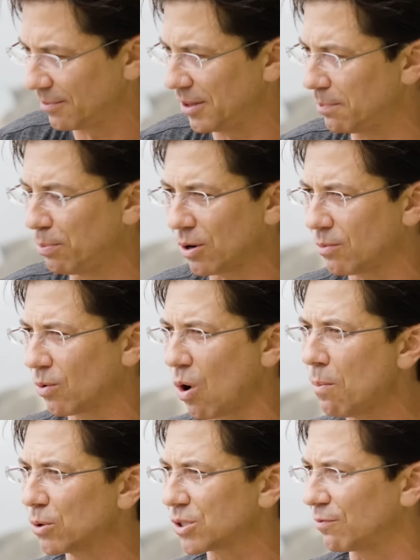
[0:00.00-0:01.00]
I mean, the mm-hmm. book,
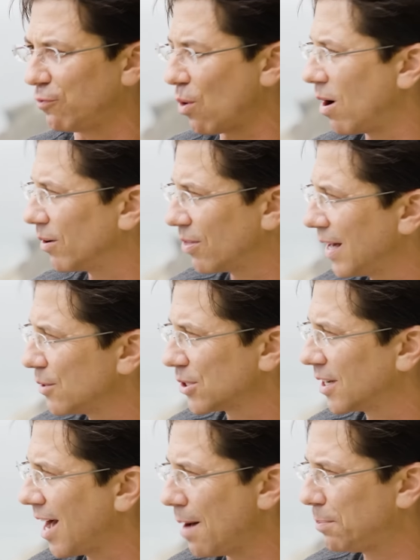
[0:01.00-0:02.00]
we're almost at four hundred
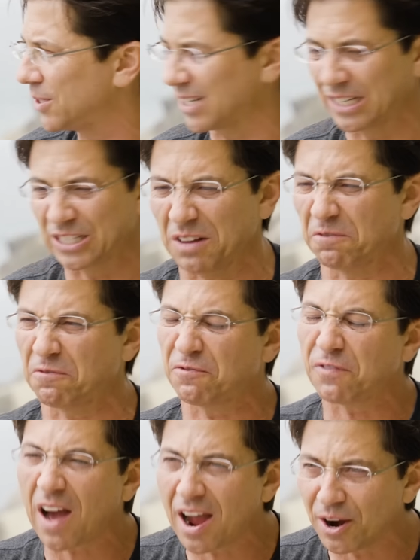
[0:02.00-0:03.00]
thousand copies, it's
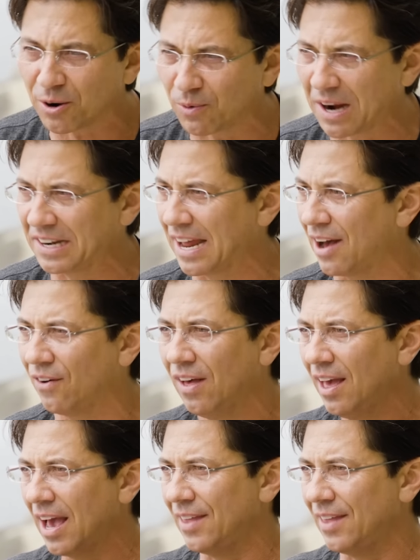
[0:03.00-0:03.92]
awesome. On fire right now.